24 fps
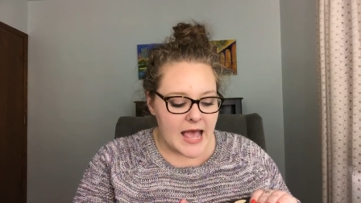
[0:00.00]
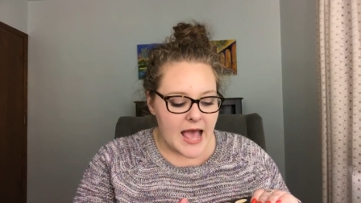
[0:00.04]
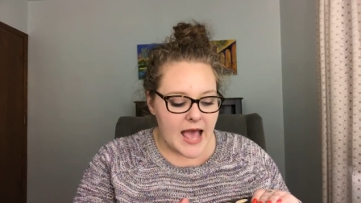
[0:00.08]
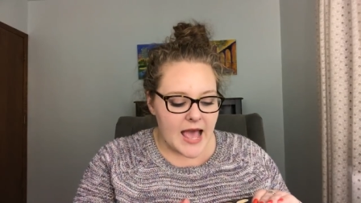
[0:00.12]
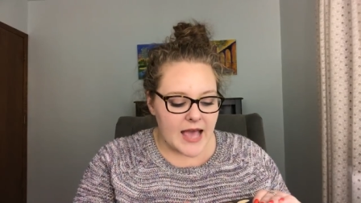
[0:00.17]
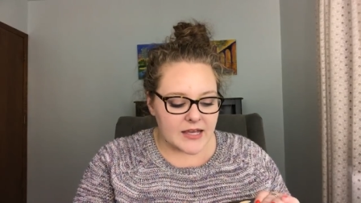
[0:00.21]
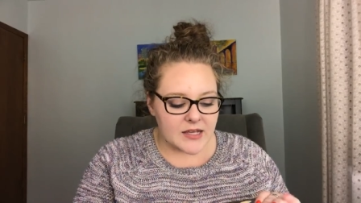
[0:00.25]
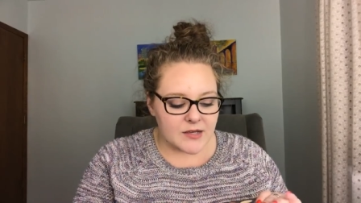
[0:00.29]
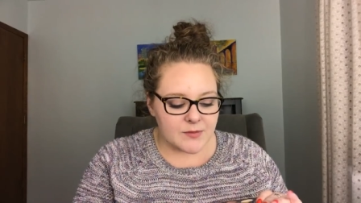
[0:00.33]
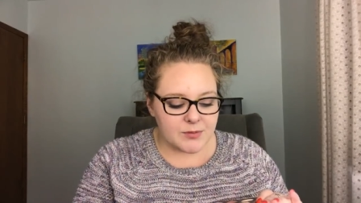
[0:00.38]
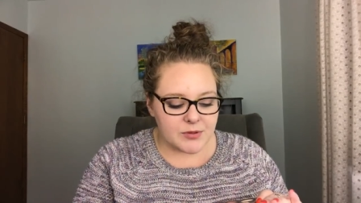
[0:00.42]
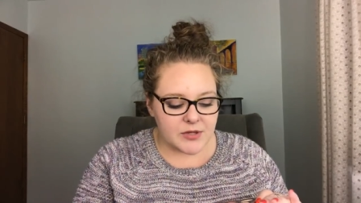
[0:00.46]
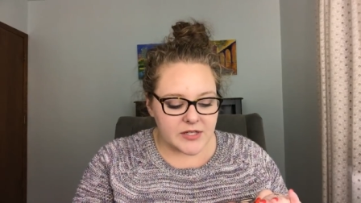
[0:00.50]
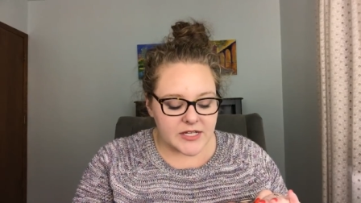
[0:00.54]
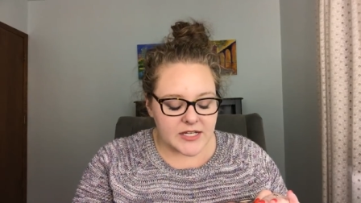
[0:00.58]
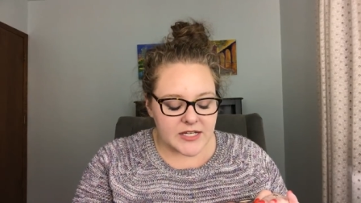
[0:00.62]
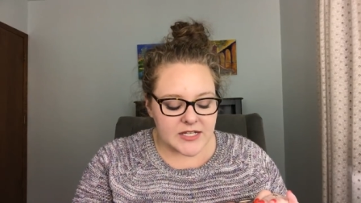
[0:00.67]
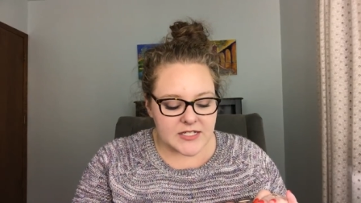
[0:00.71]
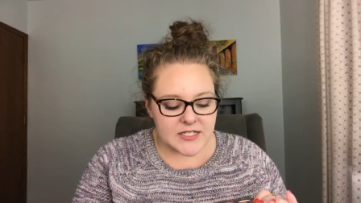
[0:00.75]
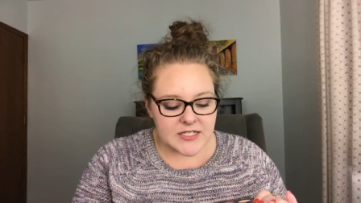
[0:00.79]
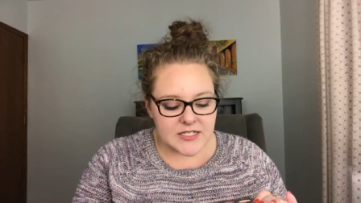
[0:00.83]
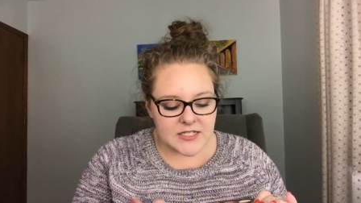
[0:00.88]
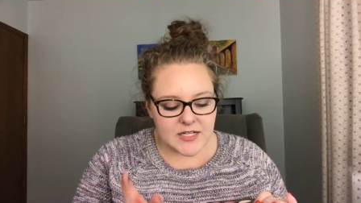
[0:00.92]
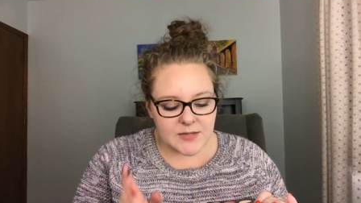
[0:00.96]

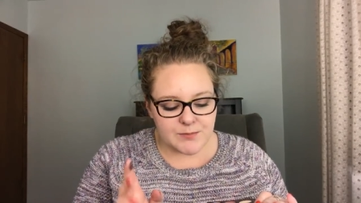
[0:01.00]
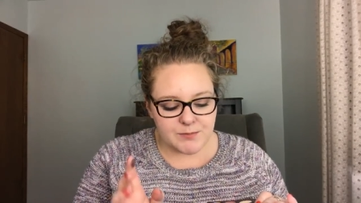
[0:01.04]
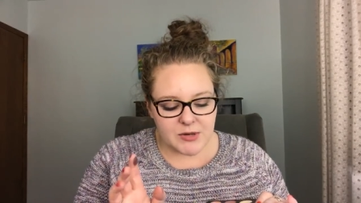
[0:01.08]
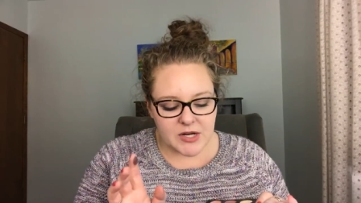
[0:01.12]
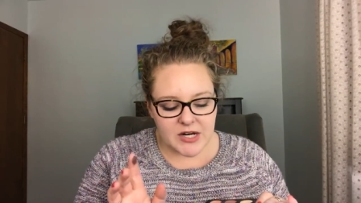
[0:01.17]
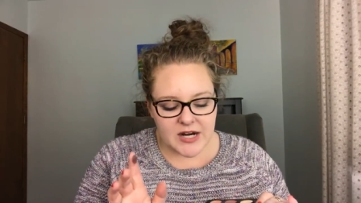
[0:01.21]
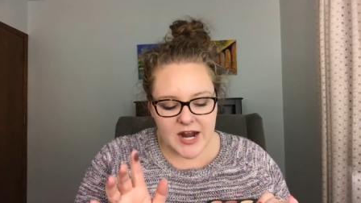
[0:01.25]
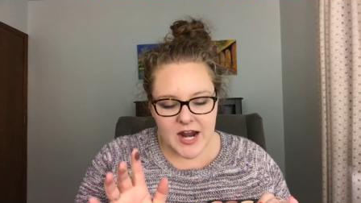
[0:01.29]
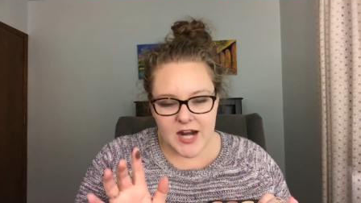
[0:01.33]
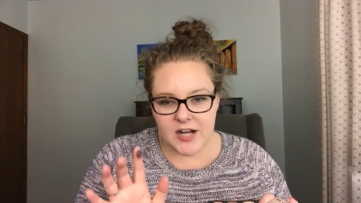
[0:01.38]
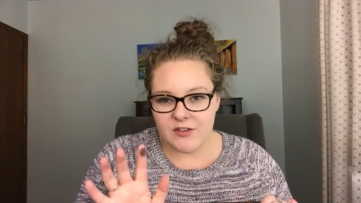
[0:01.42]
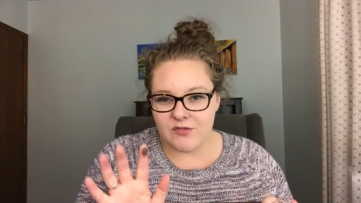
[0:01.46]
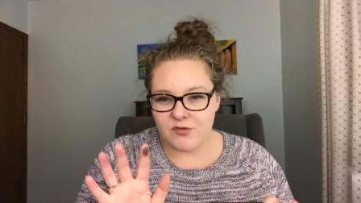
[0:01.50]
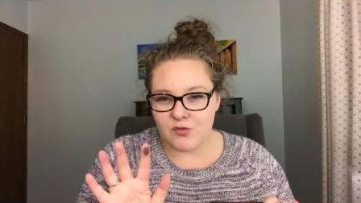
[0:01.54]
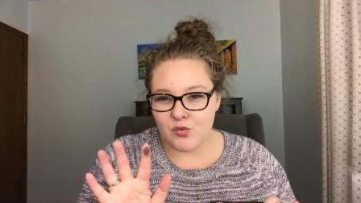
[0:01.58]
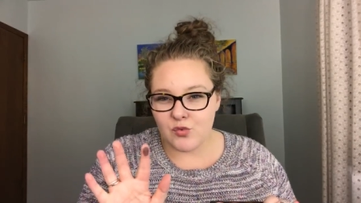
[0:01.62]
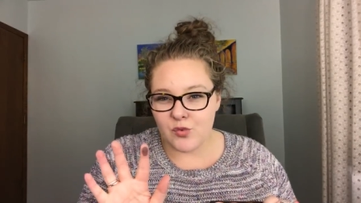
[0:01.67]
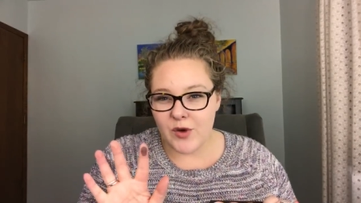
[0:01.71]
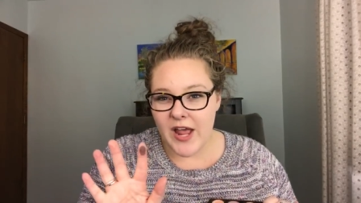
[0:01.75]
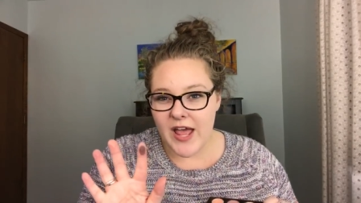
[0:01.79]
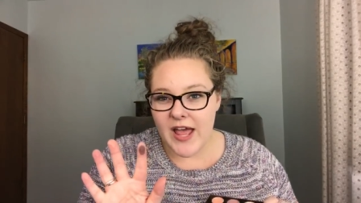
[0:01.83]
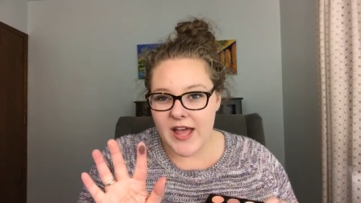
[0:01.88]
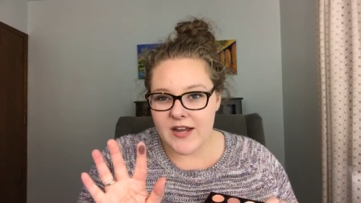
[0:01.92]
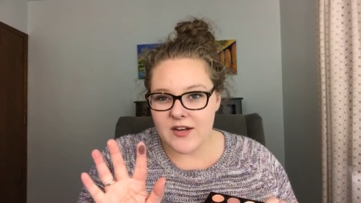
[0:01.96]
eggplant, but kind of
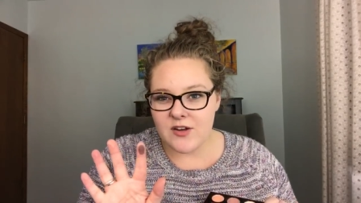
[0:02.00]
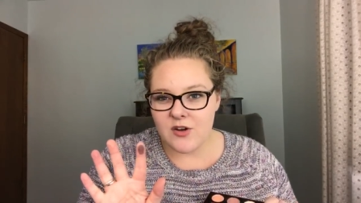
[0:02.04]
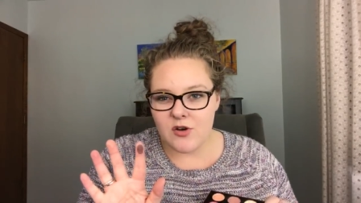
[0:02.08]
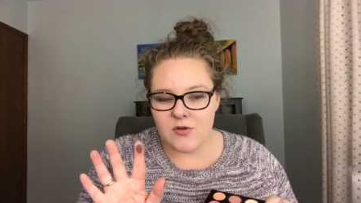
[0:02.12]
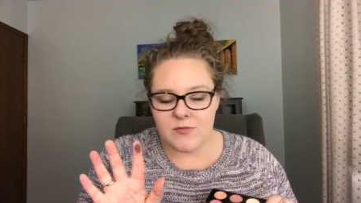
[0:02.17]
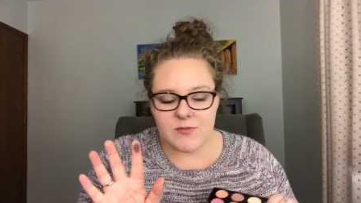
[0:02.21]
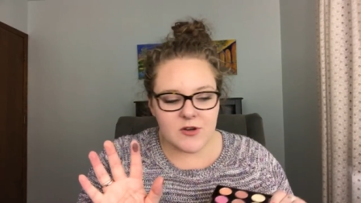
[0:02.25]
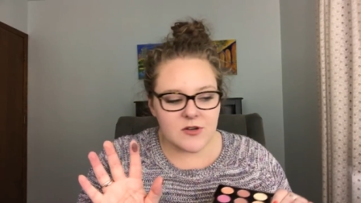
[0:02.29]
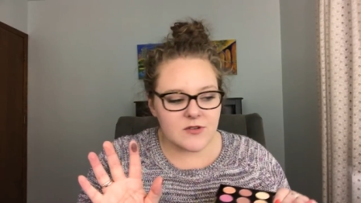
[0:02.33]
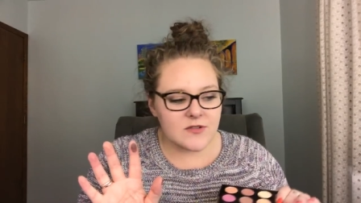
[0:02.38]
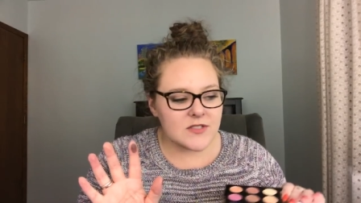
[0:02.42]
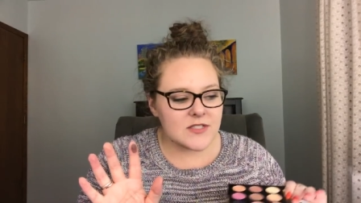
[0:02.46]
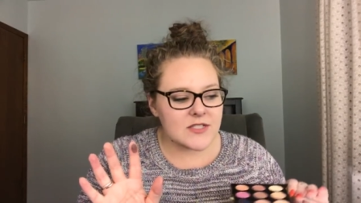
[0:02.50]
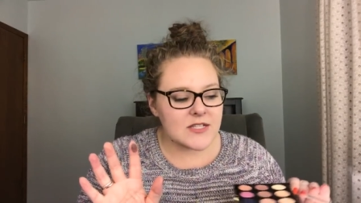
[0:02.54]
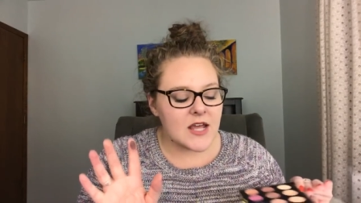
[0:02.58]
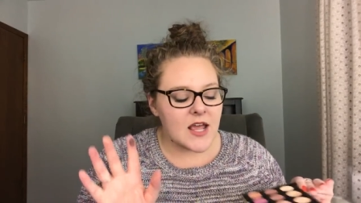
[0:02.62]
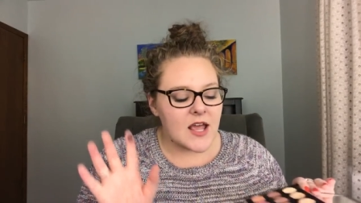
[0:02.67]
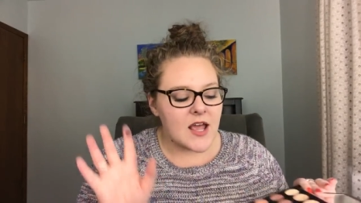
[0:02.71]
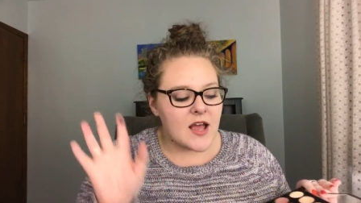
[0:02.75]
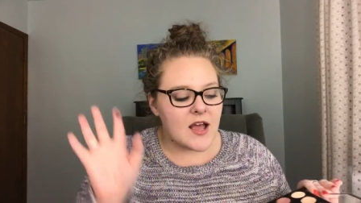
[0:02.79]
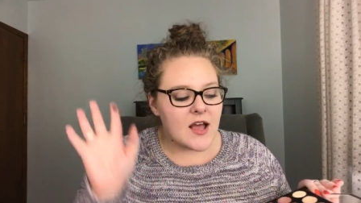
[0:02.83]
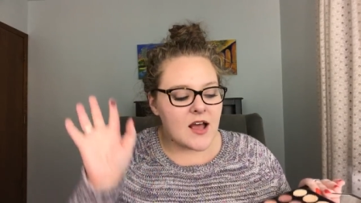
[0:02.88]
red almost.